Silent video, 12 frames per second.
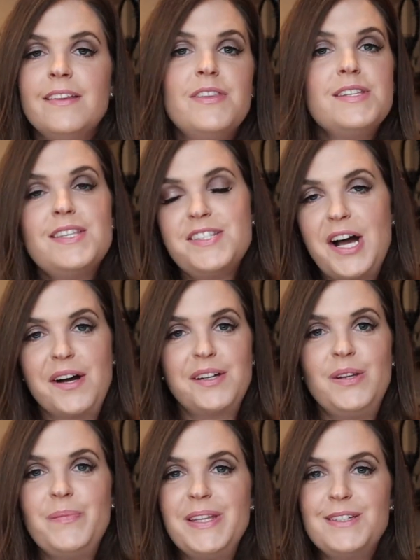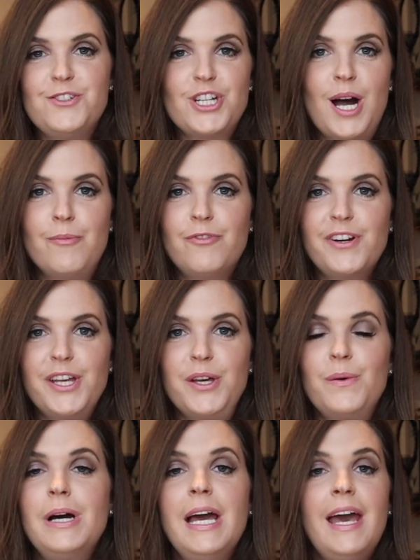this is not gonna be the job for
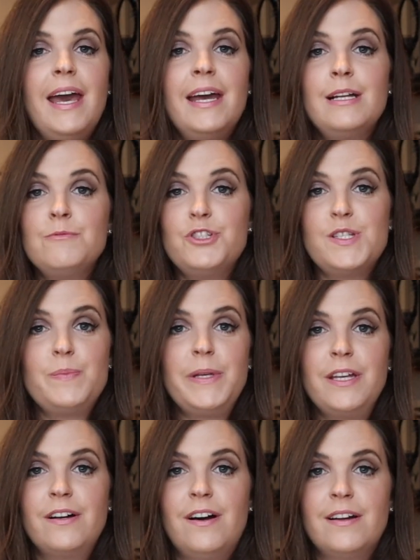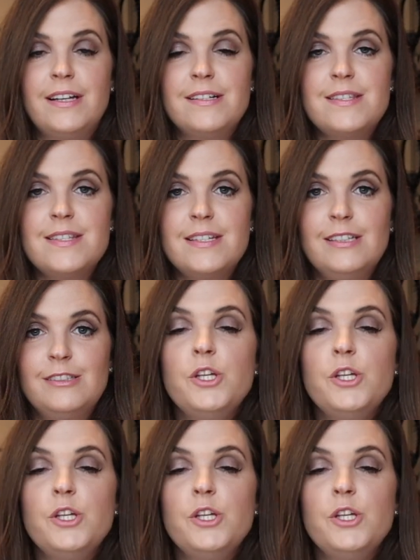you, and I'm just being honest.